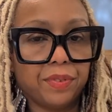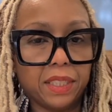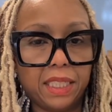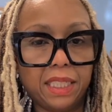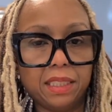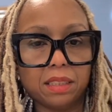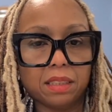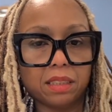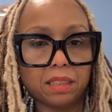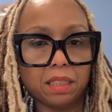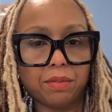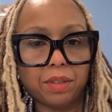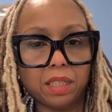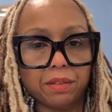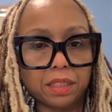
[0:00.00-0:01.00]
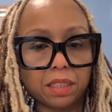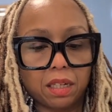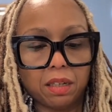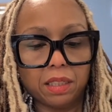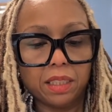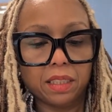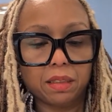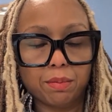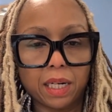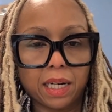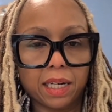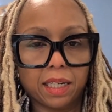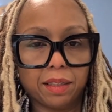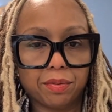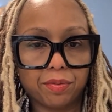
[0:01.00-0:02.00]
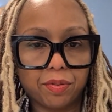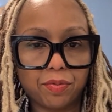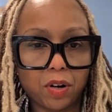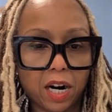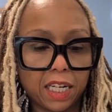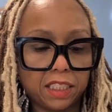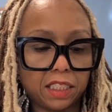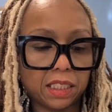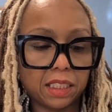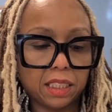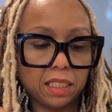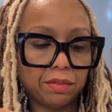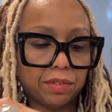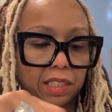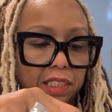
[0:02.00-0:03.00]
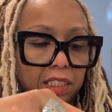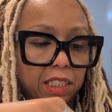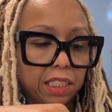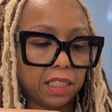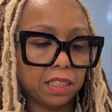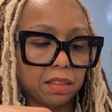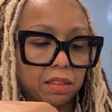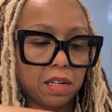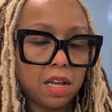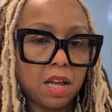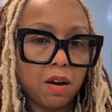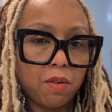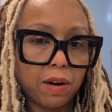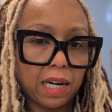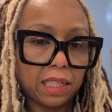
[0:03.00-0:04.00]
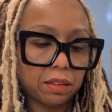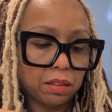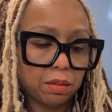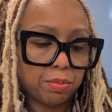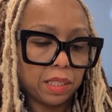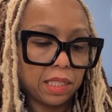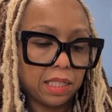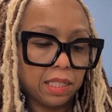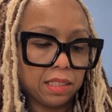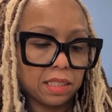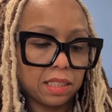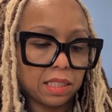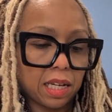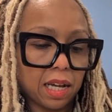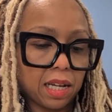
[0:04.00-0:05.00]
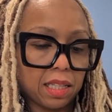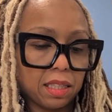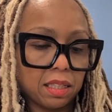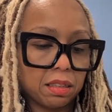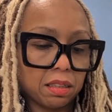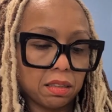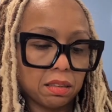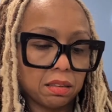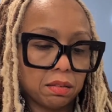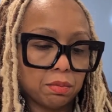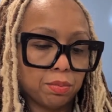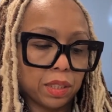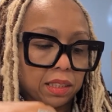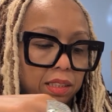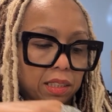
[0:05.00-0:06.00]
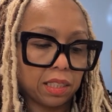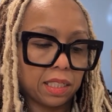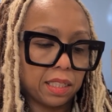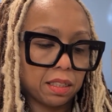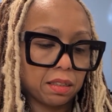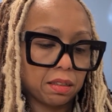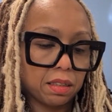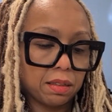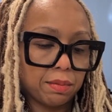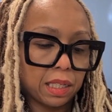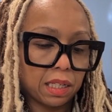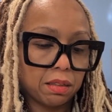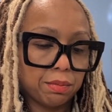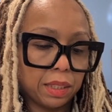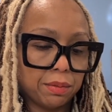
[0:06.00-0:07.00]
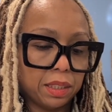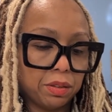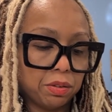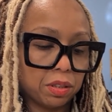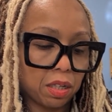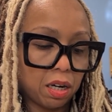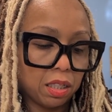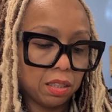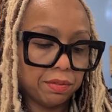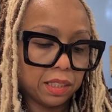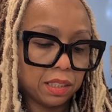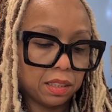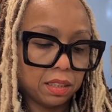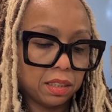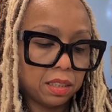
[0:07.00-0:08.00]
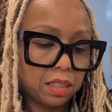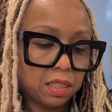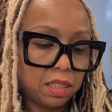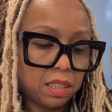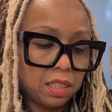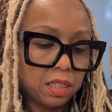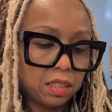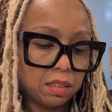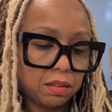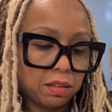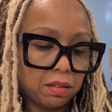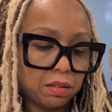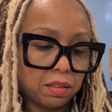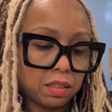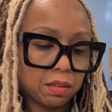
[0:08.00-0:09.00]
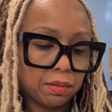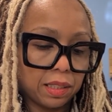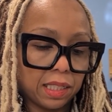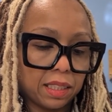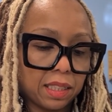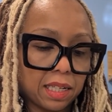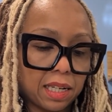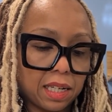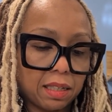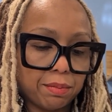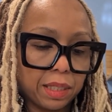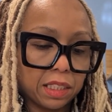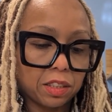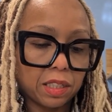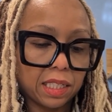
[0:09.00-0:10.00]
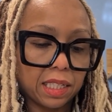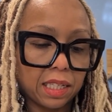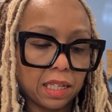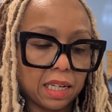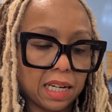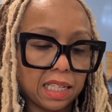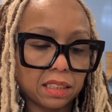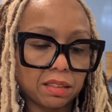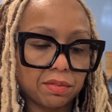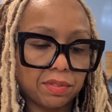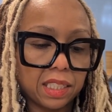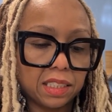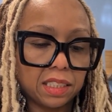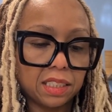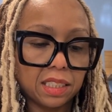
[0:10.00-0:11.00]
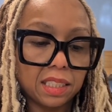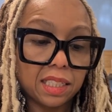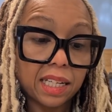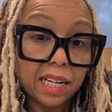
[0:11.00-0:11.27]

fajita stuff, whatever it's called here, my fried chicken and veggie here. We're actually gonna put it inside the little breadstick here. I'm not gonna be able to use all of it. So like that, make sure I get lots of veggies in